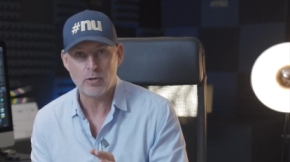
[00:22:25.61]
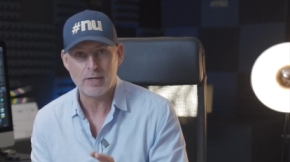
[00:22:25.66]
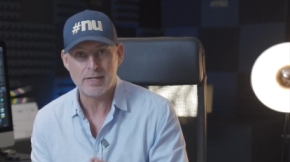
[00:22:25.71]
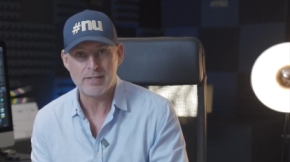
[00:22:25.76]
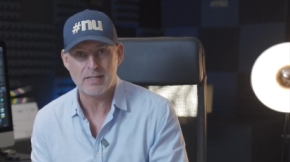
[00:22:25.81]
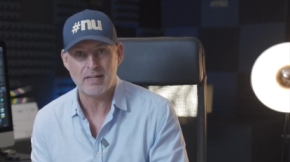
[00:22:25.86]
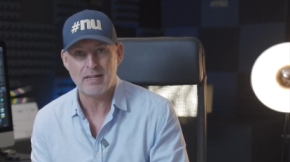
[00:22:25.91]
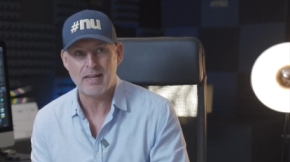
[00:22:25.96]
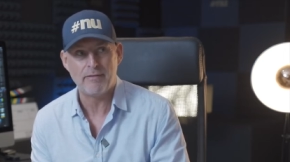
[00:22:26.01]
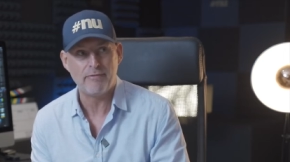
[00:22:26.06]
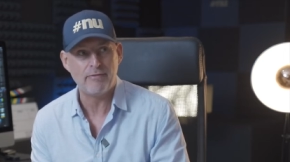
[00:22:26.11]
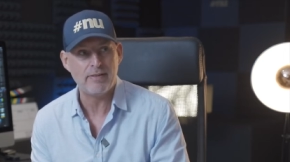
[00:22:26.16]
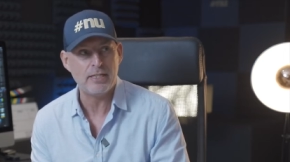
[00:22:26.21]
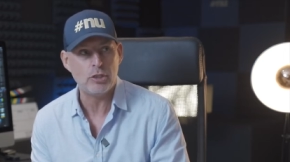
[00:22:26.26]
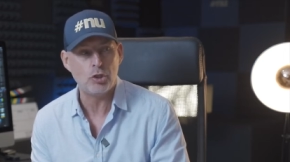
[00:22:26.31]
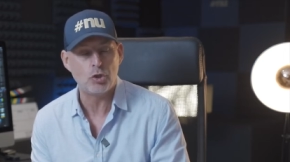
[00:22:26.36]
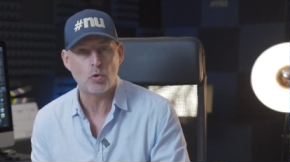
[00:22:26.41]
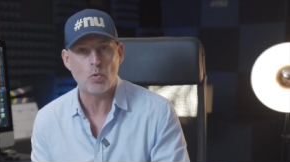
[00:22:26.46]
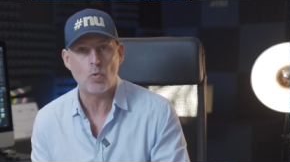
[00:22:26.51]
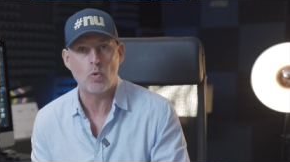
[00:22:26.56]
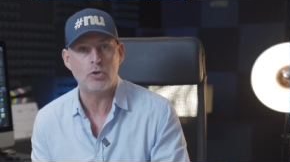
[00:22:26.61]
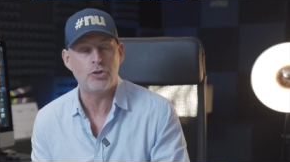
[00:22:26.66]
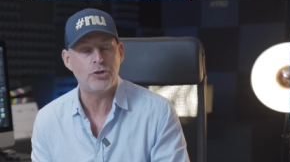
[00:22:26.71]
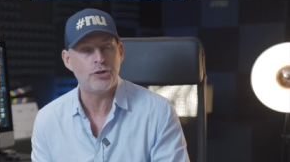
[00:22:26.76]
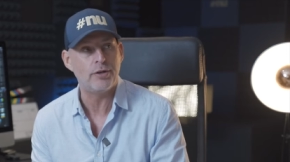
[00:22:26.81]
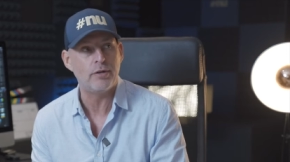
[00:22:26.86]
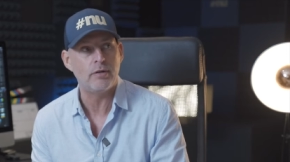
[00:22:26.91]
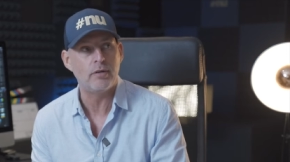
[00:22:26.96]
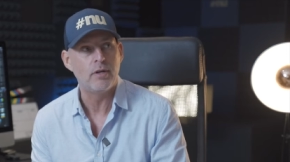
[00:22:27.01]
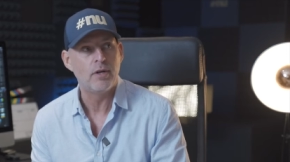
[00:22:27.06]
It's a lovely
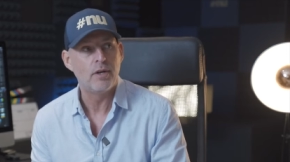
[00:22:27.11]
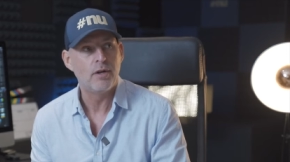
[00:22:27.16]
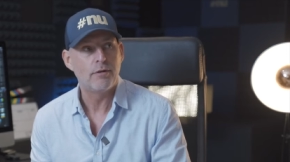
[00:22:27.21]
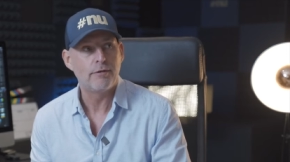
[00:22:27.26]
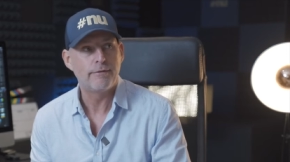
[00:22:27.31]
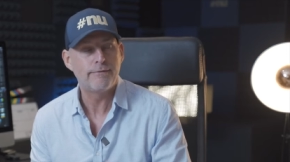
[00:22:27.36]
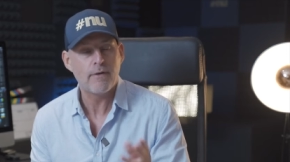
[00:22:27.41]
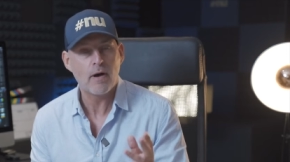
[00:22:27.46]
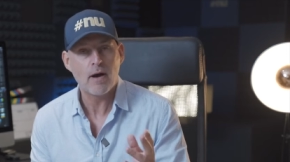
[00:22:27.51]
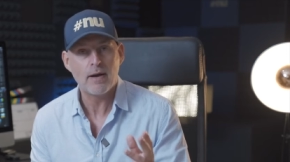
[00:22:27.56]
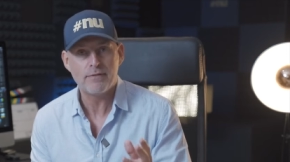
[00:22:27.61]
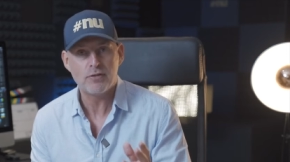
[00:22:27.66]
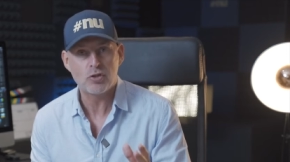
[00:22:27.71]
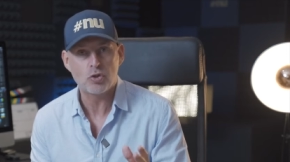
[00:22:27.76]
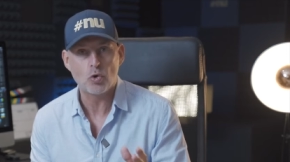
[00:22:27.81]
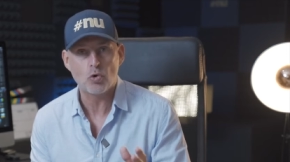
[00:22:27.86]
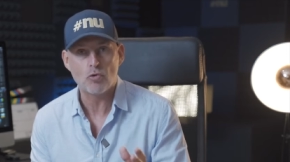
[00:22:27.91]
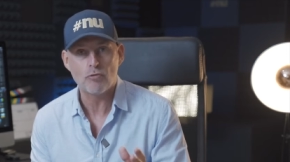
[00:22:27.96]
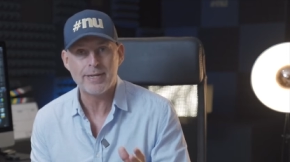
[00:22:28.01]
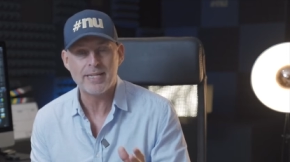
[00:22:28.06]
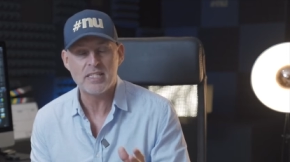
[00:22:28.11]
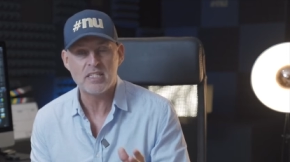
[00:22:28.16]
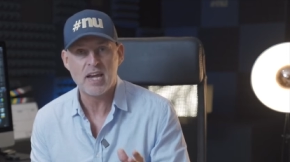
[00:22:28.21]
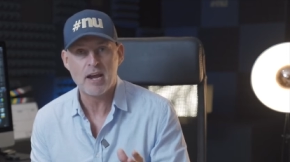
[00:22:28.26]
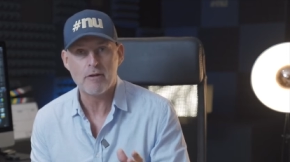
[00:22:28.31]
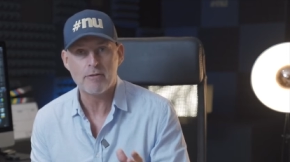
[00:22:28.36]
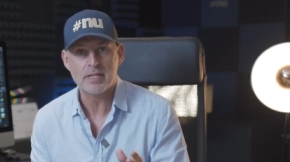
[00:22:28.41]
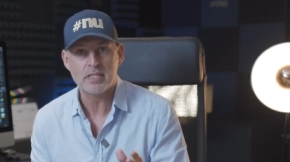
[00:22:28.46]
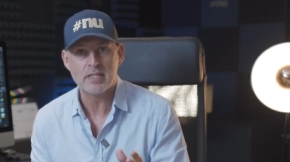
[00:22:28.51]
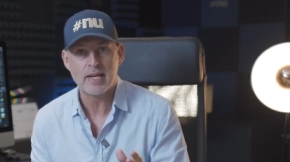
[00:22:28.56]
Georgian 5-story
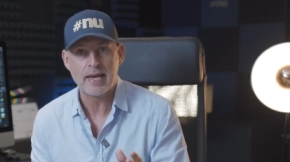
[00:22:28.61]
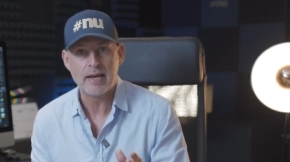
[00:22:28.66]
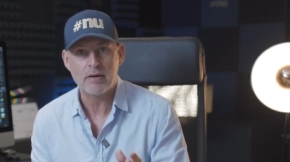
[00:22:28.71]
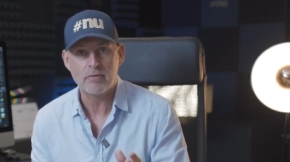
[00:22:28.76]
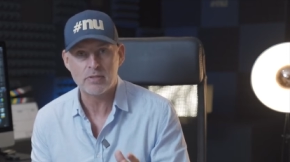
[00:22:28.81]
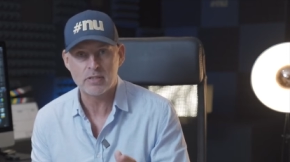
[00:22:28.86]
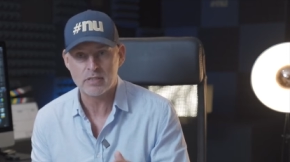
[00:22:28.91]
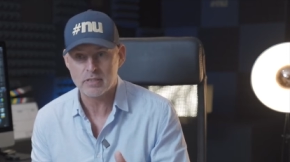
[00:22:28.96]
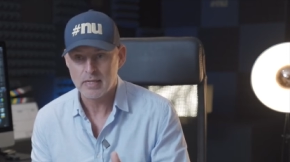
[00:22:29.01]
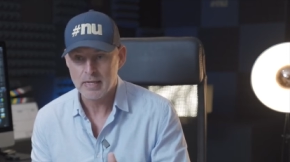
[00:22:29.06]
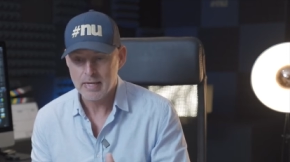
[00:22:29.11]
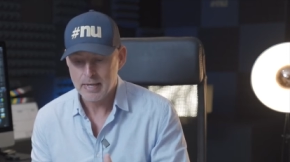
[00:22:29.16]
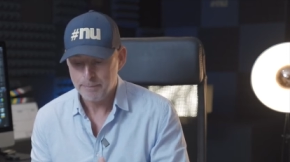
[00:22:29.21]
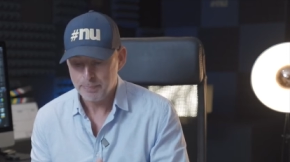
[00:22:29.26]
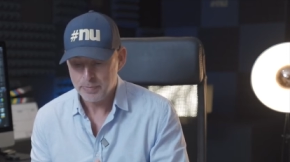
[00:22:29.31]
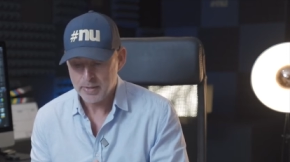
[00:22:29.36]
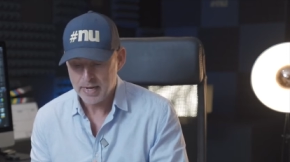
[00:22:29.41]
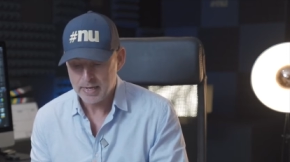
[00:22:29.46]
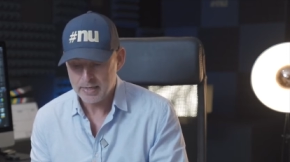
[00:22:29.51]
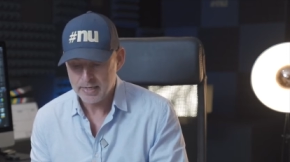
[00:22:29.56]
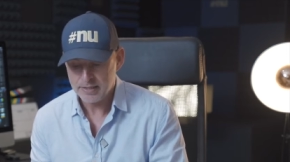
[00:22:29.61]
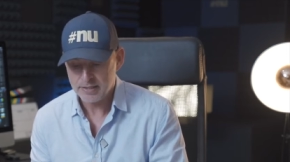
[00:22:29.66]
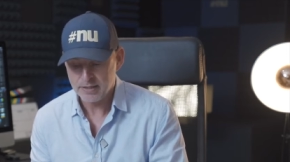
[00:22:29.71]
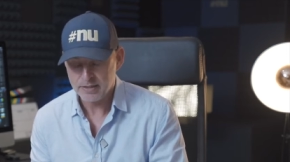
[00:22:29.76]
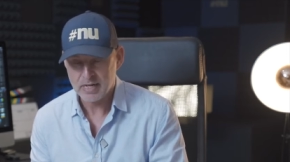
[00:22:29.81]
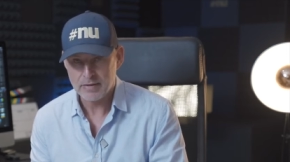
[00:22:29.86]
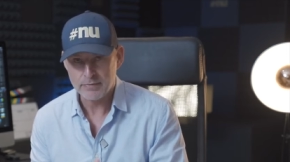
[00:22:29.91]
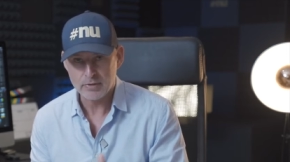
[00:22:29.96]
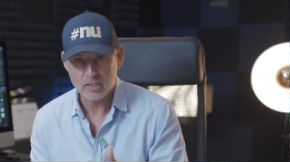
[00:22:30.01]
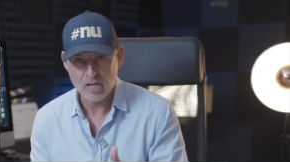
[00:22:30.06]
terrace house and this is going
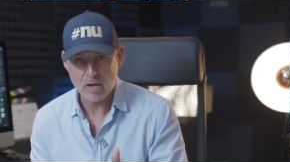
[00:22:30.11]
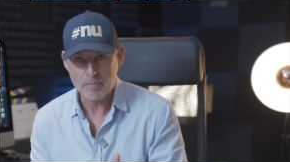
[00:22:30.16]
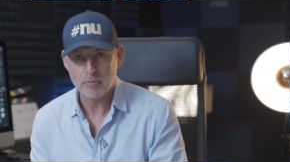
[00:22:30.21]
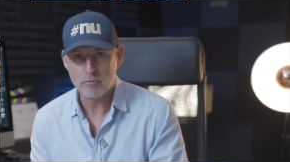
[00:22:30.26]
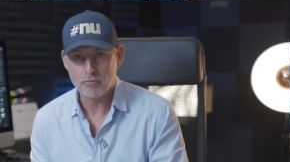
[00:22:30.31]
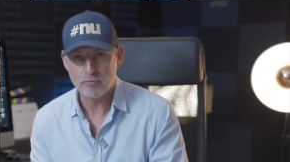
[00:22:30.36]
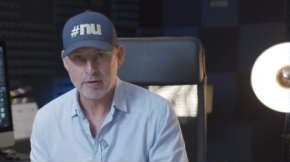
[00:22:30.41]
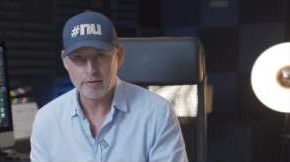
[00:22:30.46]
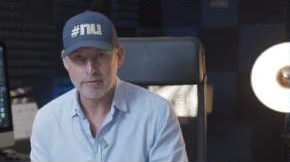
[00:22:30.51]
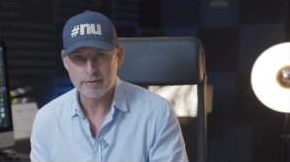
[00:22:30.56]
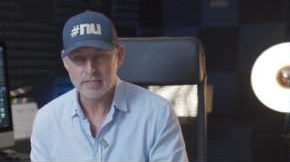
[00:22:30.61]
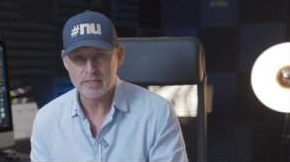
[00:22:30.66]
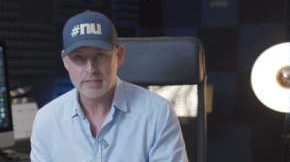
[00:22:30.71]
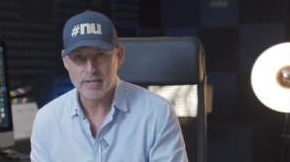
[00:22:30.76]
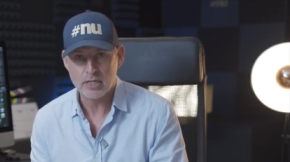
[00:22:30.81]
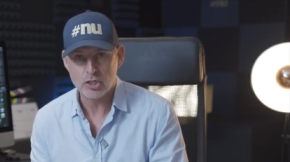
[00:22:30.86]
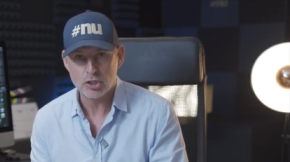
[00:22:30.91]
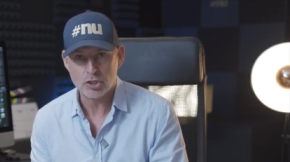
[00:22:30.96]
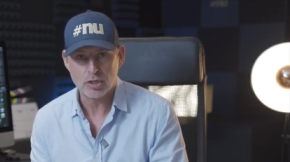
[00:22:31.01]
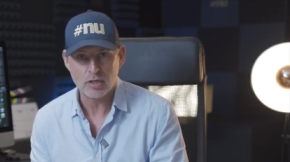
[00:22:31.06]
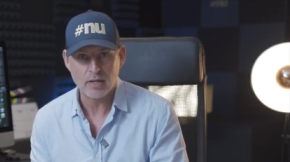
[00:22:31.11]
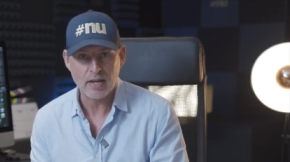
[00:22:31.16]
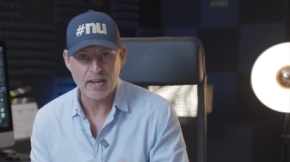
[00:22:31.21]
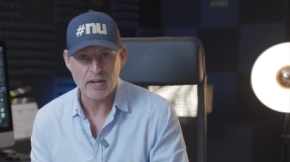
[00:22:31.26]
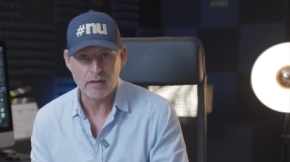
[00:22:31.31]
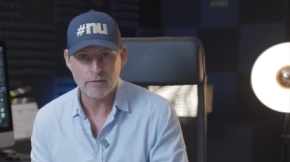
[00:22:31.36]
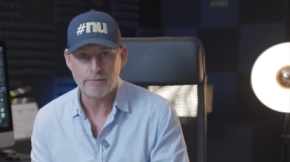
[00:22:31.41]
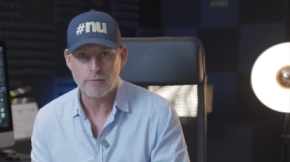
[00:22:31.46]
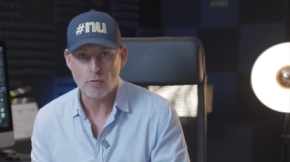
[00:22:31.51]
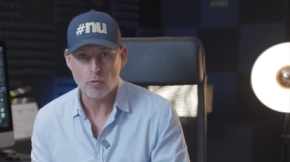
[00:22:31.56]
to have a double rear extension and a
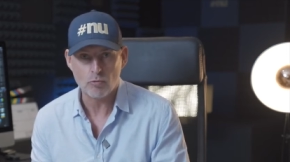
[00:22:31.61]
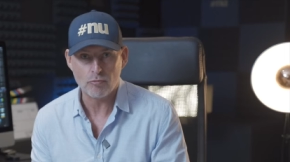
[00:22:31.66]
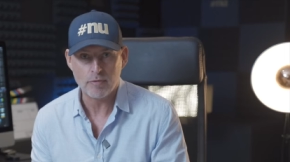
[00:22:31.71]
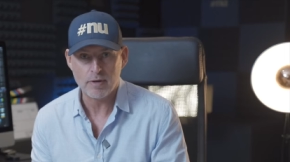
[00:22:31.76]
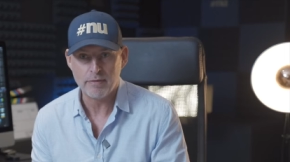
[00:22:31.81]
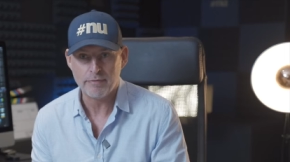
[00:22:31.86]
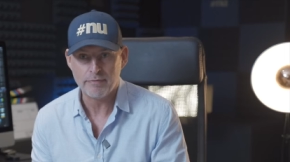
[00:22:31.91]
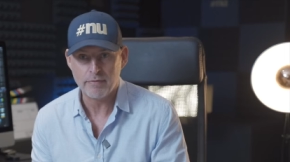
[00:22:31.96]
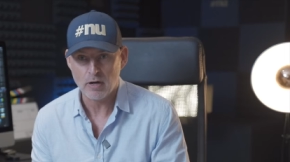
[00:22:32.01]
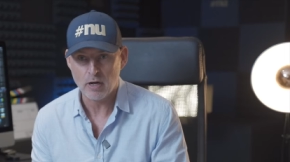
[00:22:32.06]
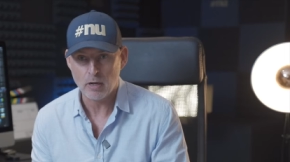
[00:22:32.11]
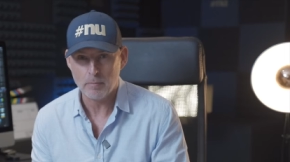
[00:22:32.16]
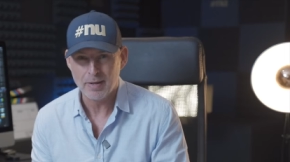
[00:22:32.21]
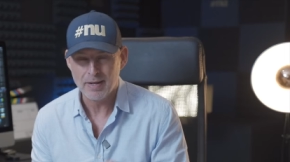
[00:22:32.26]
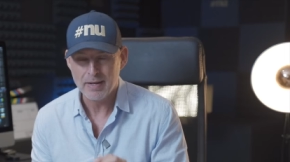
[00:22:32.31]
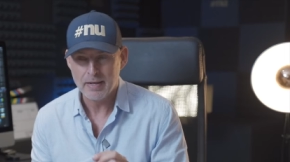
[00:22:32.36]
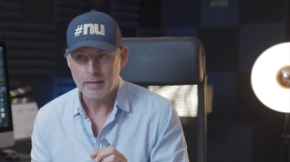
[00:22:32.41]
full refurb.